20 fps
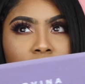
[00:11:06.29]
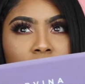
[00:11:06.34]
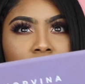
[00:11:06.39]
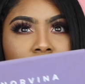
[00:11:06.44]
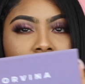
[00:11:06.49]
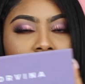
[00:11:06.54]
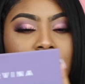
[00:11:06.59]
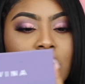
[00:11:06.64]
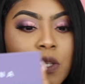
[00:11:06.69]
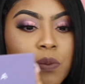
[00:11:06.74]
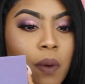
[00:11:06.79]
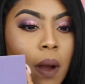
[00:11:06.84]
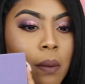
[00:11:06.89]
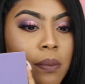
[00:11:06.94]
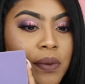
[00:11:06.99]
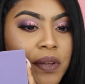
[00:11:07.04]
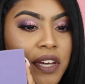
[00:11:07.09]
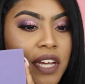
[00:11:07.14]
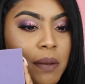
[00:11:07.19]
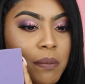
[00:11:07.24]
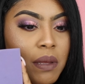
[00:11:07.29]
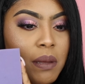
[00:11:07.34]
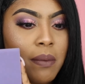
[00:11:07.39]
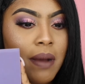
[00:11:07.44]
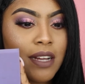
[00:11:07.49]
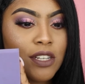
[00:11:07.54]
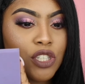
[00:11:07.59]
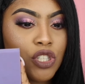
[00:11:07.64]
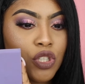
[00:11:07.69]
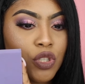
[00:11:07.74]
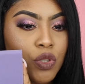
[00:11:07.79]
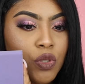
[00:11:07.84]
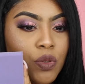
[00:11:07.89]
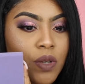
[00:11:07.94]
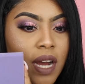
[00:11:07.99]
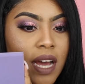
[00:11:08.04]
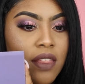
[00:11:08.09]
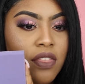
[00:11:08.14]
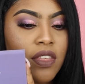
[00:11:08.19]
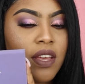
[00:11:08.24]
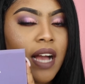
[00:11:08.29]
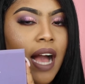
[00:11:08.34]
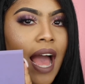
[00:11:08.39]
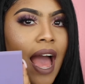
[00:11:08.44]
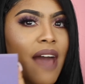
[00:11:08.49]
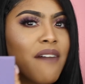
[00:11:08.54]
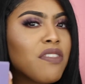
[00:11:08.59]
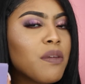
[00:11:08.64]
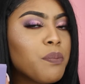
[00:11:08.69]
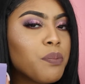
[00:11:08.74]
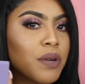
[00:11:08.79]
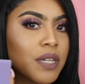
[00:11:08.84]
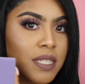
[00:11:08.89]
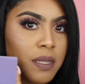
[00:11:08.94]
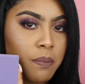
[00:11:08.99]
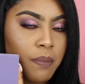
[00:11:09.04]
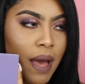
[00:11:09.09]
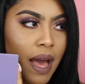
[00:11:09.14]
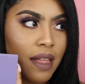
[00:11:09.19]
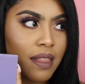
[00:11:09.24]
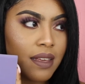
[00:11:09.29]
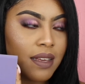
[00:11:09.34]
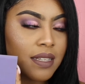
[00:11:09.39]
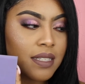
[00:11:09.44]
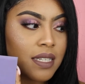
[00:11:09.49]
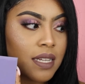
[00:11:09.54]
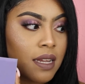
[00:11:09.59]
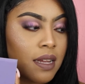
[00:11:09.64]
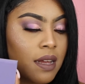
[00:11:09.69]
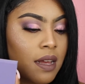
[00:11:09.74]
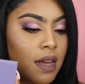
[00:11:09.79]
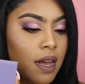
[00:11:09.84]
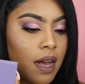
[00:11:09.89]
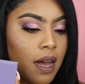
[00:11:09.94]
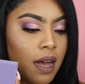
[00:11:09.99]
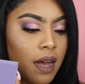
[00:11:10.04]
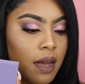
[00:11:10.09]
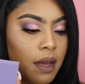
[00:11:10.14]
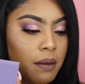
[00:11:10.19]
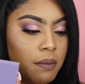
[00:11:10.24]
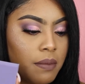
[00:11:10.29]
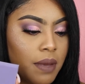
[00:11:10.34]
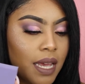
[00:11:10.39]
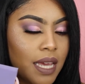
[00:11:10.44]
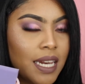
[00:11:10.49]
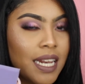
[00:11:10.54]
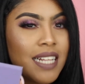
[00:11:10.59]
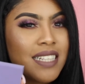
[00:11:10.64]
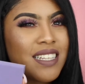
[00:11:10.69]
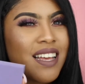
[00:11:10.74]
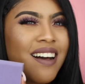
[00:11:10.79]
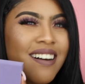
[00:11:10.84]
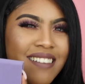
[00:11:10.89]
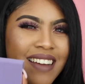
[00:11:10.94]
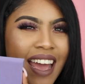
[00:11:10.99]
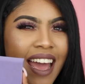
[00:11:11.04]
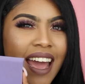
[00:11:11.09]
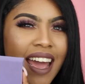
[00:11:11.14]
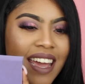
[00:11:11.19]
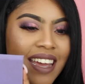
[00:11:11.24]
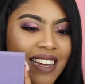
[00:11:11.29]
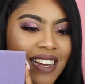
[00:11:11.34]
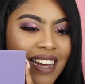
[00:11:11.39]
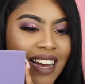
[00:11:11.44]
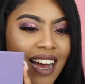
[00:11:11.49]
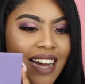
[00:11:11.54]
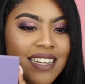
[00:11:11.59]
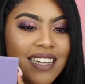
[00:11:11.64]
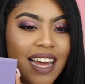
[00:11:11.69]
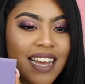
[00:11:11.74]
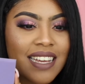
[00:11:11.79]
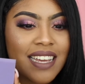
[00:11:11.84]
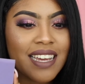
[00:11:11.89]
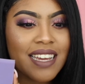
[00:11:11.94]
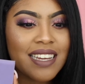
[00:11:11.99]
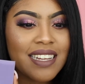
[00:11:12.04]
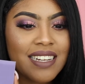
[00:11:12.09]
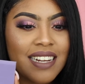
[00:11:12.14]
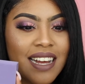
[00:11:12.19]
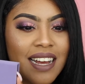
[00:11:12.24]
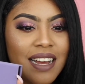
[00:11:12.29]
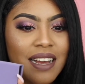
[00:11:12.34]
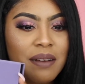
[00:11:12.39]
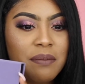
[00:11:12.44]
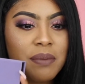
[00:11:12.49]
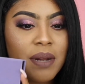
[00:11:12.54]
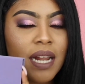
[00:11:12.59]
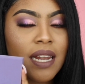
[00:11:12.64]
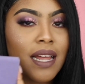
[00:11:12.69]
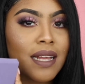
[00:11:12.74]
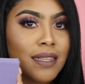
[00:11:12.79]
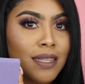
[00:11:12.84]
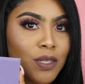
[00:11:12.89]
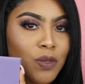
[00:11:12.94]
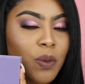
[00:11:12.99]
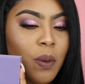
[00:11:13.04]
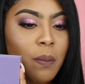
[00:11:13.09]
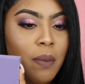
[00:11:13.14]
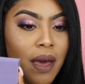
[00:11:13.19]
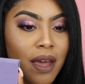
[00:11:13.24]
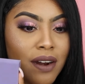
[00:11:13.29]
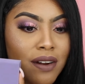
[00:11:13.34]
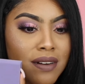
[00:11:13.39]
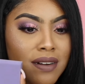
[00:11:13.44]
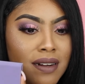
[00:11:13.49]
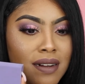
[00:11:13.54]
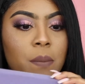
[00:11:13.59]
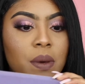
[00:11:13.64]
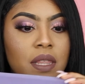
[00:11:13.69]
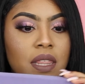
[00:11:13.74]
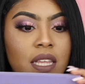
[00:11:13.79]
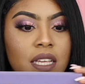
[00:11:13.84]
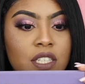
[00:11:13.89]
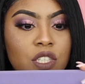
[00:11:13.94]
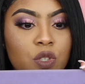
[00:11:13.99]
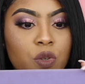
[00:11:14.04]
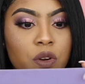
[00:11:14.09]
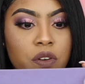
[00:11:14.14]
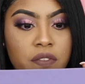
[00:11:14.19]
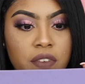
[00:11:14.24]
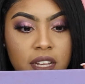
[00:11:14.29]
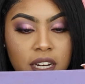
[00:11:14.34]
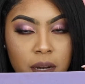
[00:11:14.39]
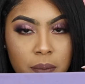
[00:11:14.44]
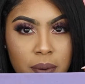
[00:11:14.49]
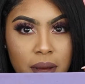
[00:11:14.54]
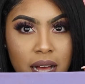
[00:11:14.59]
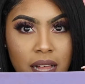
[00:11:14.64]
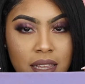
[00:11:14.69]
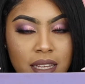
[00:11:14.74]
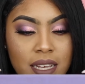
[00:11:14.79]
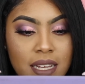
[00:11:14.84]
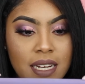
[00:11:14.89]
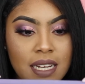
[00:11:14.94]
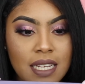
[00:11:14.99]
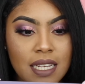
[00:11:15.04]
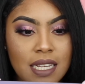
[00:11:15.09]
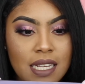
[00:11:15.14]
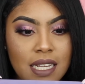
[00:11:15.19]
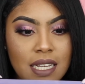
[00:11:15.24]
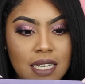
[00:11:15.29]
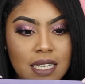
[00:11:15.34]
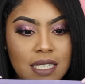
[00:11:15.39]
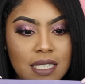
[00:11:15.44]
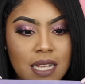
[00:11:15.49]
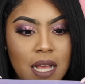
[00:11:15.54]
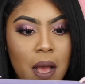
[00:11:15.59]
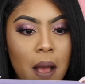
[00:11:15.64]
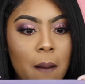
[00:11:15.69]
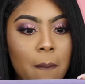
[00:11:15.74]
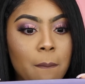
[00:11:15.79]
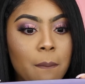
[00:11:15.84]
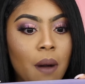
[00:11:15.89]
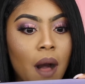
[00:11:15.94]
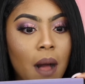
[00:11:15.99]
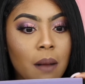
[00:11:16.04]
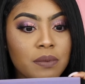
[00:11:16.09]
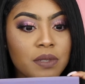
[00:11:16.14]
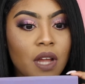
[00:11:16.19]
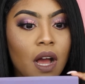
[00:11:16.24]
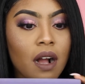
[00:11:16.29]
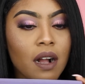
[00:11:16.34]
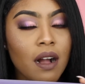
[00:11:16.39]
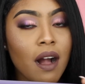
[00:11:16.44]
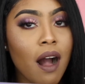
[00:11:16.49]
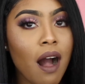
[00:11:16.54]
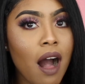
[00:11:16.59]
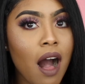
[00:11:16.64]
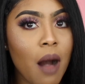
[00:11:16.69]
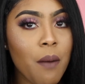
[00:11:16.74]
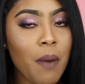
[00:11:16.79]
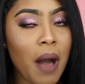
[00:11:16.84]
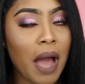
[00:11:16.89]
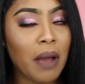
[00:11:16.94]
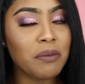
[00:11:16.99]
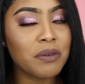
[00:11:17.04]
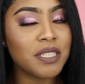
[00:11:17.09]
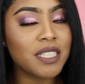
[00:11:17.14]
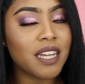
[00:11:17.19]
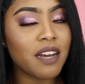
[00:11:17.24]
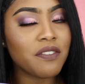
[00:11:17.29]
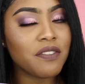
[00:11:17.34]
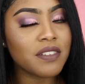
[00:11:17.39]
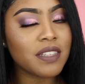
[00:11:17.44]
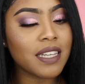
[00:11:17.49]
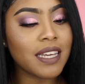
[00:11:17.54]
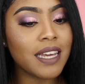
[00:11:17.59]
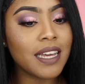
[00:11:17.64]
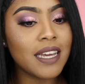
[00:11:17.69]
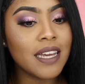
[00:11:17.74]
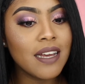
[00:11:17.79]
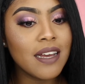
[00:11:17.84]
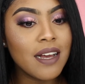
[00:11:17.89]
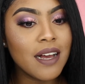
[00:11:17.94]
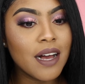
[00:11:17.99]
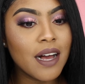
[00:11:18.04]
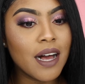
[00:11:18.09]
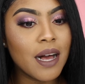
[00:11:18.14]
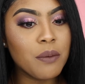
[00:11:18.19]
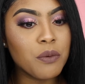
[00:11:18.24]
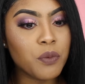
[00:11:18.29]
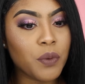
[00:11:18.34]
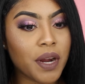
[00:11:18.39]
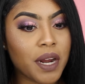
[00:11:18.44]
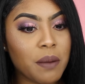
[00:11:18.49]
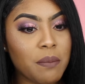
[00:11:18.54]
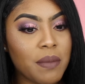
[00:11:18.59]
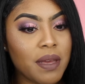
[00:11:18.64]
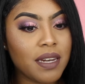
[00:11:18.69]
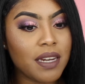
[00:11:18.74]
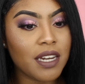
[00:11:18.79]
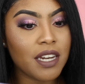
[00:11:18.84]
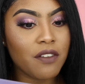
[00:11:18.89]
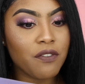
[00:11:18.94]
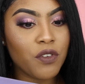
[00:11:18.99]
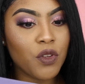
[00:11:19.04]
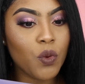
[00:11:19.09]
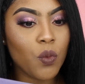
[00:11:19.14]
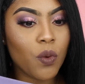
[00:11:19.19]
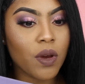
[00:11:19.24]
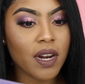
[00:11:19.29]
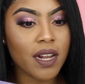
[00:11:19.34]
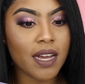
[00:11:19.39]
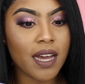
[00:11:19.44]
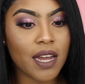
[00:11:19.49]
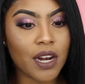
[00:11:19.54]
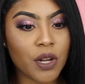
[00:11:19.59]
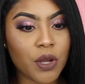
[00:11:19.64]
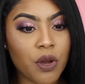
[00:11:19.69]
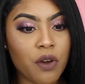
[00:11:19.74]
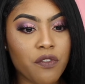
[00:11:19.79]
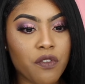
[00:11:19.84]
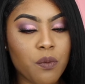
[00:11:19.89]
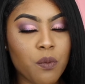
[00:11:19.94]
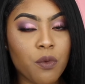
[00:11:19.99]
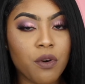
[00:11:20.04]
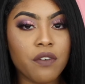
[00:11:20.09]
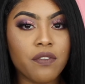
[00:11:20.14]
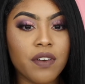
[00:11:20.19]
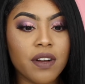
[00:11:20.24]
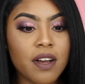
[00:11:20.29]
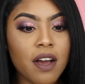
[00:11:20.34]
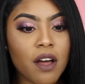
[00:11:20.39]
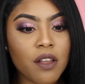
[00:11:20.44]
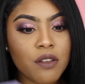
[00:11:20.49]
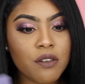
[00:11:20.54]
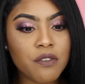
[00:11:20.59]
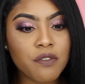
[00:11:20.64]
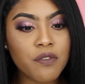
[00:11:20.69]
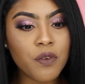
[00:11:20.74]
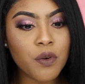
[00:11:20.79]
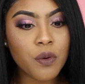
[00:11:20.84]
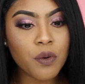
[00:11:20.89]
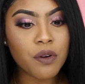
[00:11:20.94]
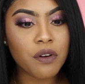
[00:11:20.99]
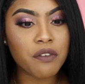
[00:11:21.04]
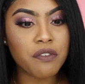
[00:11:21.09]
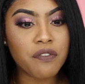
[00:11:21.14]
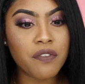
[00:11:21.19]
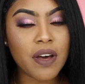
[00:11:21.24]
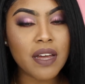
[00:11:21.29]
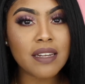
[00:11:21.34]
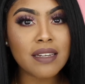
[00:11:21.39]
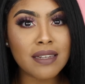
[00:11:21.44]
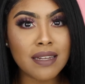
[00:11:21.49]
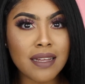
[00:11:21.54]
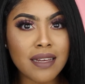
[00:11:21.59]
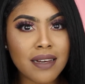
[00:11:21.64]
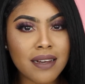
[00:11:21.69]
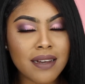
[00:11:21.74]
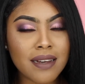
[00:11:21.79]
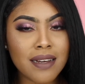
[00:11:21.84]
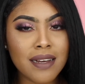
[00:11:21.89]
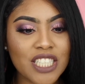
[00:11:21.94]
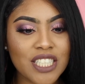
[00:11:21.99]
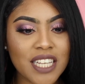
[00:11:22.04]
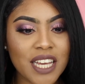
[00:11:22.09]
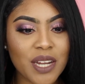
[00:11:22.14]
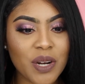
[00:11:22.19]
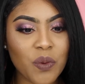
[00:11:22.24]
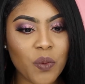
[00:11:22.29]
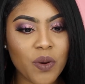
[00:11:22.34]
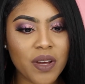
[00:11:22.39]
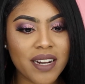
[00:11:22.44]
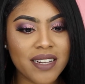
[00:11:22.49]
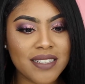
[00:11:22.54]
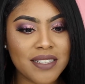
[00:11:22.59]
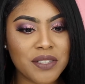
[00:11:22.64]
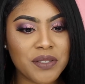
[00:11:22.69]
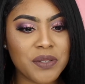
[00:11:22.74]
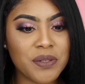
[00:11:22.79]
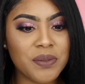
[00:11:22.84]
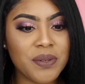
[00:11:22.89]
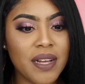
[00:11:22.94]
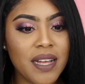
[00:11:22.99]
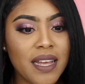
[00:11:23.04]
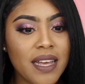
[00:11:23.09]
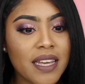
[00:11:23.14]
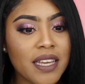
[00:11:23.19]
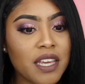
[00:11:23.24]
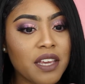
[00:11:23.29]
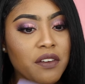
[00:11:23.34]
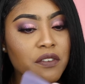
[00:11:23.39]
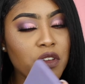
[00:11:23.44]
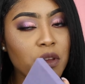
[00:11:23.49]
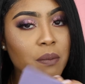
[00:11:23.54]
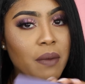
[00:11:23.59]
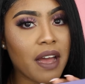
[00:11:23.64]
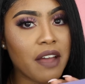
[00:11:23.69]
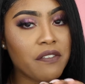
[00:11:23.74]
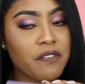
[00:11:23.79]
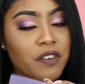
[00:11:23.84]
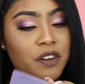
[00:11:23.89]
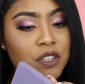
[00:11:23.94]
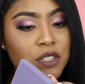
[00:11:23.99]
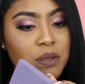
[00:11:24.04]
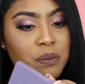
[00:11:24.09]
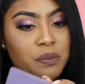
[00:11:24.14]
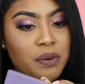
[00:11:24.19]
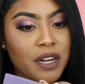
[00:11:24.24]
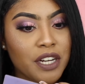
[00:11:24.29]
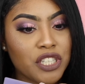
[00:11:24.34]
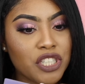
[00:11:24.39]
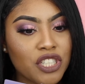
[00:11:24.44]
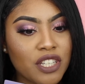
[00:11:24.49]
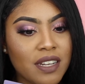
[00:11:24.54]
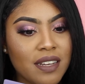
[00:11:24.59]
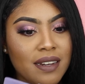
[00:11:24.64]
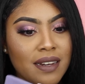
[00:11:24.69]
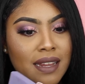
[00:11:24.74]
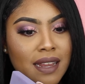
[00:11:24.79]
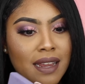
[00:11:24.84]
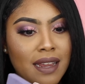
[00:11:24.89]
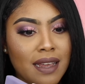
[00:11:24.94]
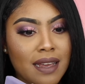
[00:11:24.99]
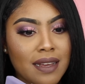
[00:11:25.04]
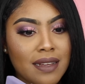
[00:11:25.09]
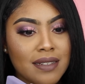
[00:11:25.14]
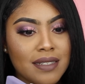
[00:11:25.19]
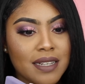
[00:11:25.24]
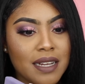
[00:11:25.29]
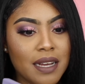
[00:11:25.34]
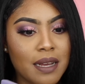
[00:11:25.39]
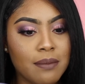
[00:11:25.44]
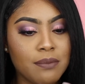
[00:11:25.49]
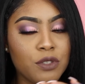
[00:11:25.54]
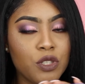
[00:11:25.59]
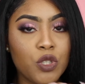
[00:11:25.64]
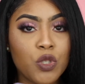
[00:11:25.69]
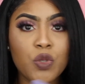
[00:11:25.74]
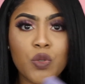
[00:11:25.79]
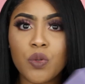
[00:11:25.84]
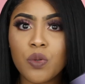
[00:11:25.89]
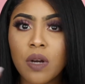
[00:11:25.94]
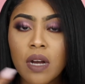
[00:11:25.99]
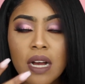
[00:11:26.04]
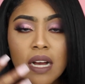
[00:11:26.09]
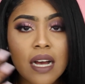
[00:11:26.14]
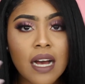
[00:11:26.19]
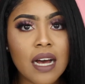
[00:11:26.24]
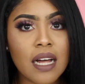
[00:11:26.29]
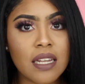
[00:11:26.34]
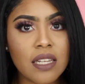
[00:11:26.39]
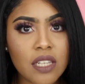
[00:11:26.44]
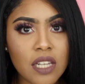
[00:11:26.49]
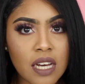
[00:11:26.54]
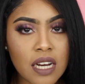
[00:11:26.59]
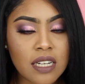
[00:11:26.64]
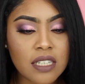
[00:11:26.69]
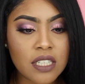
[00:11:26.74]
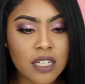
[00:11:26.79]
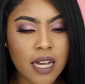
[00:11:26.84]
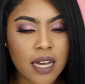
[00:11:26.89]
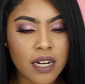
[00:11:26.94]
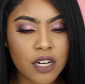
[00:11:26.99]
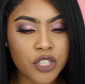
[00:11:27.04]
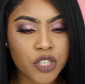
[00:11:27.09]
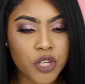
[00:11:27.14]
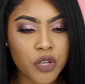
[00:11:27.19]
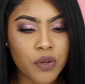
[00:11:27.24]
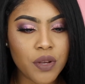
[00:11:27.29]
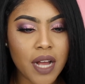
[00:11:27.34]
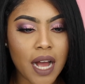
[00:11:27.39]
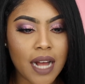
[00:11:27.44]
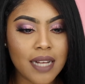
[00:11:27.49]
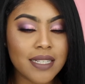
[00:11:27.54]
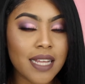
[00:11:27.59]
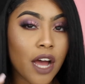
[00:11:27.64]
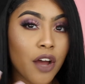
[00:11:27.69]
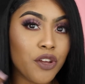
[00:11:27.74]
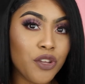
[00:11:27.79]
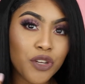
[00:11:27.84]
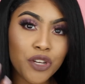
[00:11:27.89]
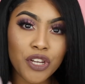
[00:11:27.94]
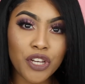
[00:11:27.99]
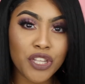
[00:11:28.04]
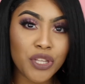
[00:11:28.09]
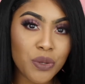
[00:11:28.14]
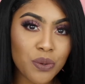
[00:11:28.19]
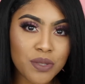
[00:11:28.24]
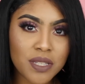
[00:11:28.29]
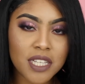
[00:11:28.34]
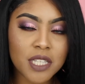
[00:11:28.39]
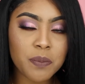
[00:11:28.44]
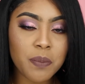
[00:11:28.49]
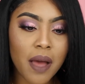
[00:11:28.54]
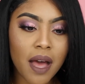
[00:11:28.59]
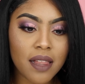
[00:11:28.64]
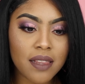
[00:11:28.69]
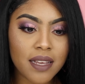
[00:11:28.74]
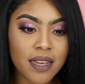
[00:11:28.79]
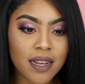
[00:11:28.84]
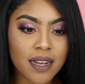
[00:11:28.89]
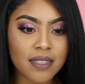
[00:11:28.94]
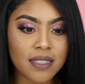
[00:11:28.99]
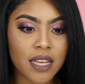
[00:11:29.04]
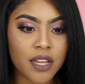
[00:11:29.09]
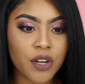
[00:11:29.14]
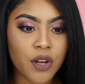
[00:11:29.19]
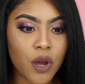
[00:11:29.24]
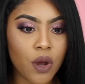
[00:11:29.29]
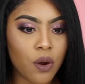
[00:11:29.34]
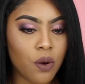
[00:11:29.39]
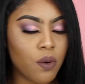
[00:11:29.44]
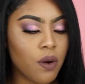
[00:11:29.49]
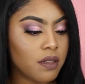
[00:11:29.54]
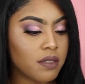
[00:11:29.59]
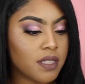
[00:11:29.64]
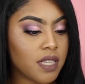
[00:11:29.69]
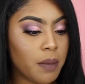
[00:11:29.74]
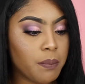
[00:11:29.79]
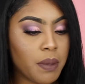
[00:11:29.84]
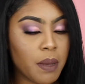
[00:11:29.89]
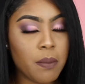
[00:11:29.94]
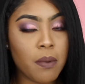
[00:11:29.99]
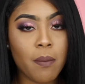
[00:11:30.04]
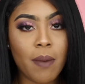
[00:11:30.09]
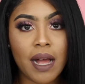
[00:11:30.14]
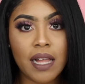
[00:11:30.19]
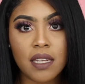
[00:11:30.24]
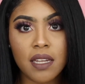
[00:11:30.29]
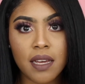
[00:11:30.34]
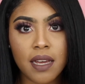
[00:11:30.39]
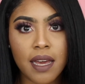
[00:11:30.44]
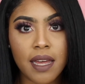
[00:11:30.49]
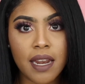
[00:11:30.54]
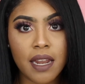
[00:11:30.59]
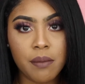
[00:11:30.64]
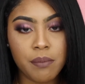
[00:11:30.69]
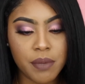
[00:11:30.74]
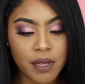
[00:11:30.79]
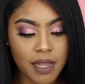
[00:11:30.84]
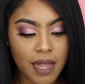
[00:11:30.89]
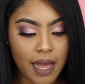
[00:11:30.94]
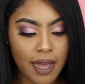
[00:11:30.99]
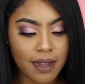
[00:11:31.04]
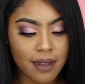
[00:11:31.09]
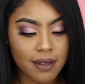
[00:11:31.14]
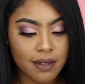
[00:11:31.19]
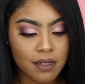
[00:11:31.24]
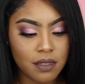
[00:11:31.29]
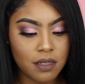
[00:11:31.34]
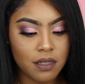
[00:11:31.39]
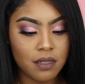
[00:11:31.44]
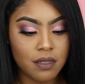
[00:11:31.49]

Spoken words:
This is probably gonna be my 2. I think I have the Prism palette, and it's okay. I like it, but I like this one better. But this Norvina palette is bomb.com. I would definitely recommend it if you want to kind of go for more of a colorful or fun look. Just kind of wanted to give you my first impression and do a look to kind of show you guys how you could use this palette, because I know some people might look at it and be like,